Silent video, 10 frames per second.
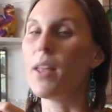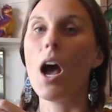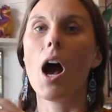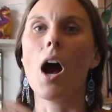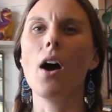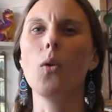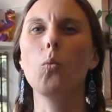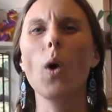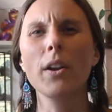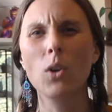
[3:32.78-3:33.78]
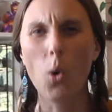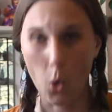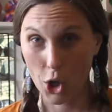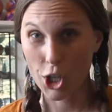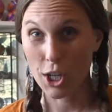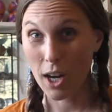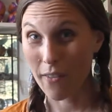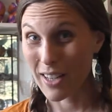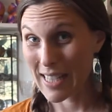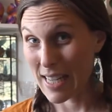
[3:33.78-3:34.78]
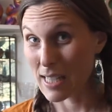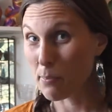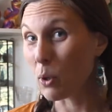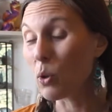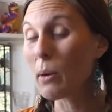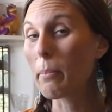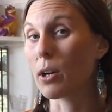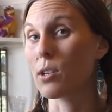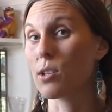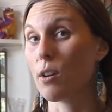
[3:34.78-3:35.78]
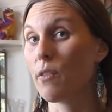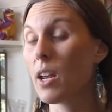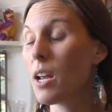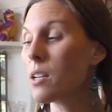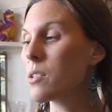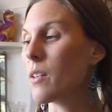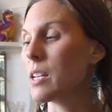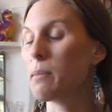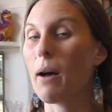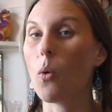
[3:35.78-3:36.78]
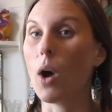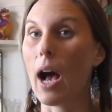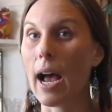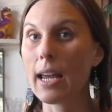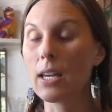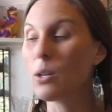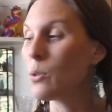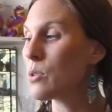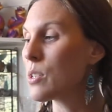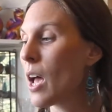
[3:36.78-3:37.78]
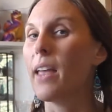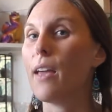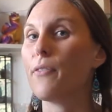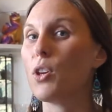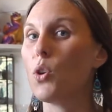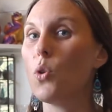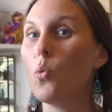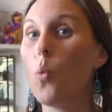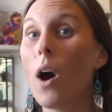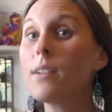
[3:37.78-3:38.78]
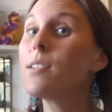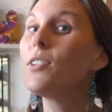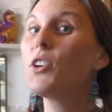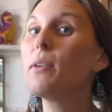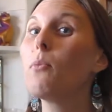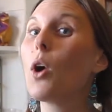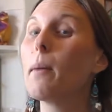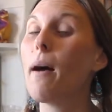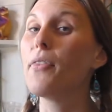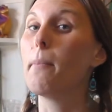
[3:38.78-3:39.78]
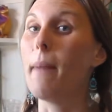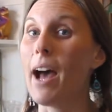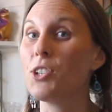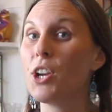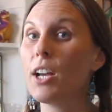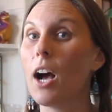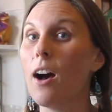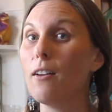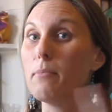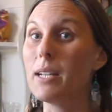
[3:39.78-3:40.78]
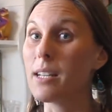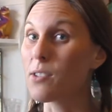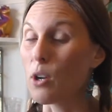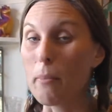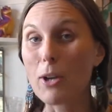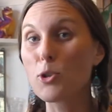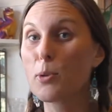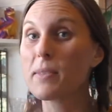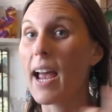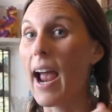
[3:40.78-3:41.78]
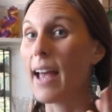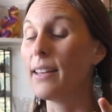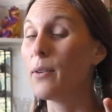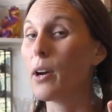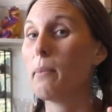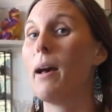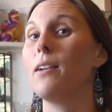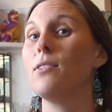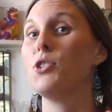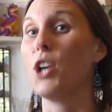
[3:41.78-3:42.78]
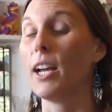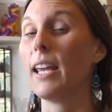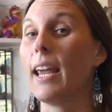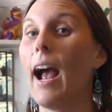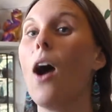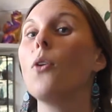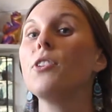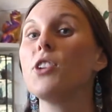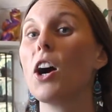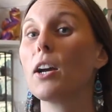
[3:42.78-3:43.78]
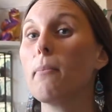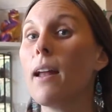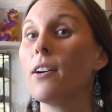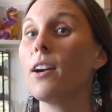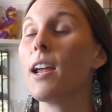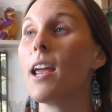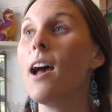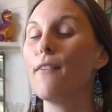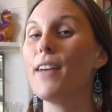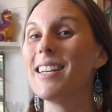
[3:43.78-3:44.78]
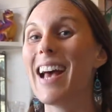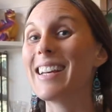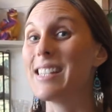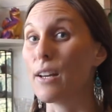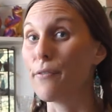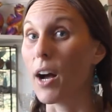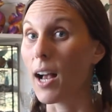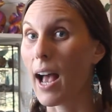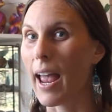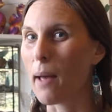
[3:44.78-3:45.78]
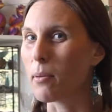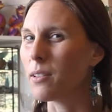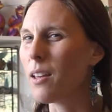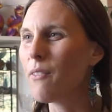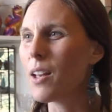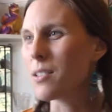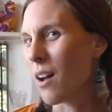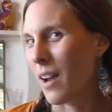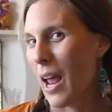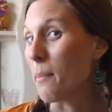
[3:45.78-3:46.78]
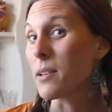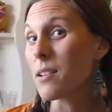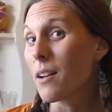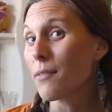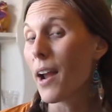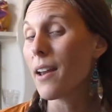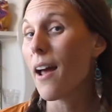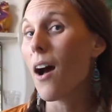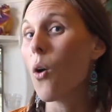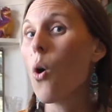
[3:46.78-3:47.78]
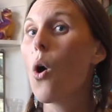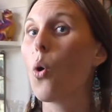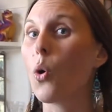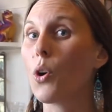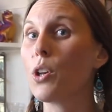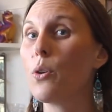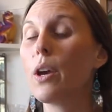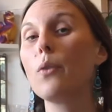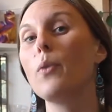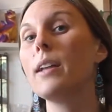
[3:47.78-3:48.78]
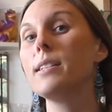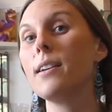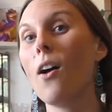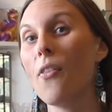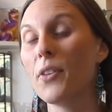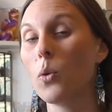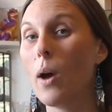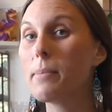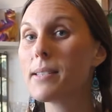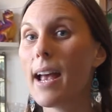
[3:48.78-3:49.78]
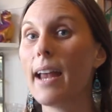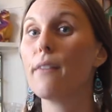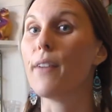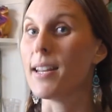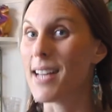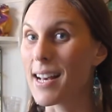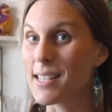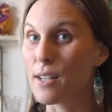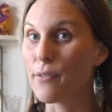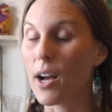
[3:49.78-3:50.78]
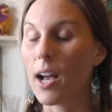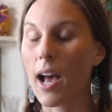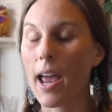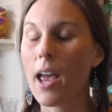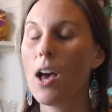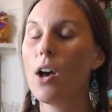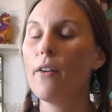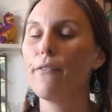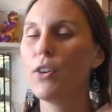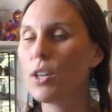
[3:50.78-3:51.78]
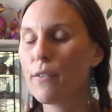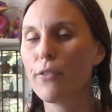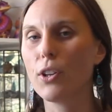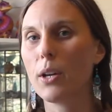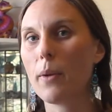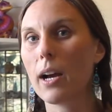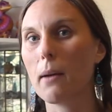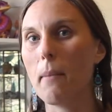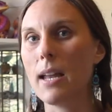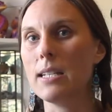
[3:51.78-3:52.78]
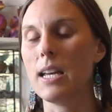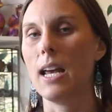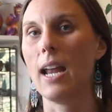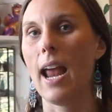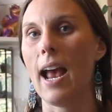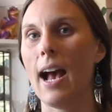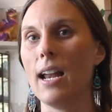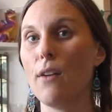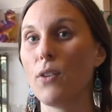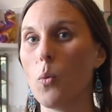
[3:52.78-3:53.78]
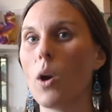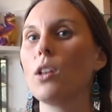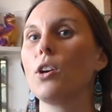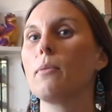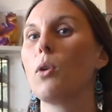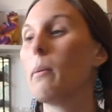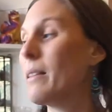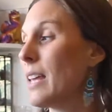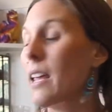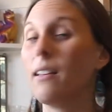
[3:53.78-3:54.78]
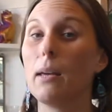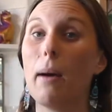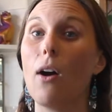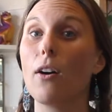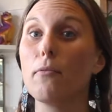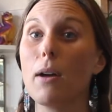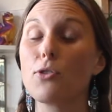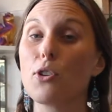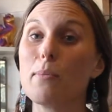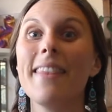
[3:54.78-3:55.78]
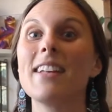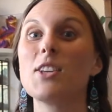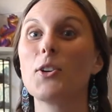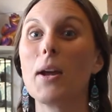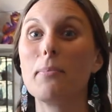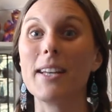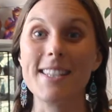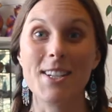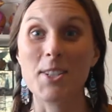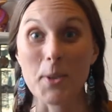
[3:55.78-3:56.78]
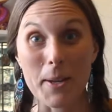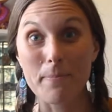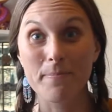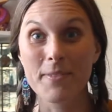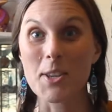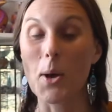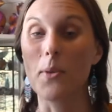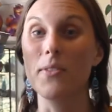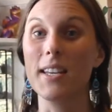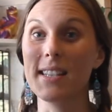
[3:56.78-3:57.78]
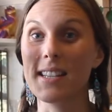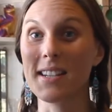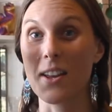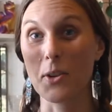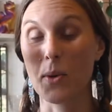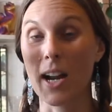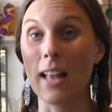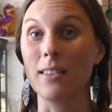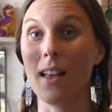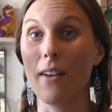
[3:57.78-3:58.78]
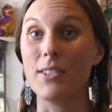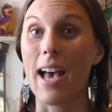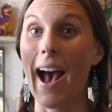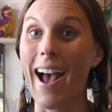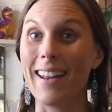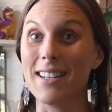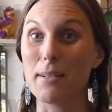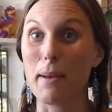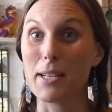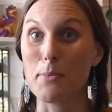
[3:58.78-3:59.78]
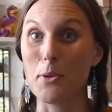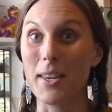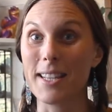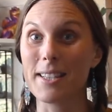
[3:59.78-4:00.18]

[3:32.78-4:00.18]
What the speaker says: 1/4 of a teaspoon per serving. So that's about what I use. If you want to learn more about the magic of medicinal mushrooms, I highly recommend checking out the documentary Fantastic Fungi. I believe it's on Amazon right now, or you can rent it on their website, Fantastic Fungi. Fully recommend it, and if you want to learn more about the healing power of mushrooms, that's a great place to do it. So this is another one I love to add into my smoothies.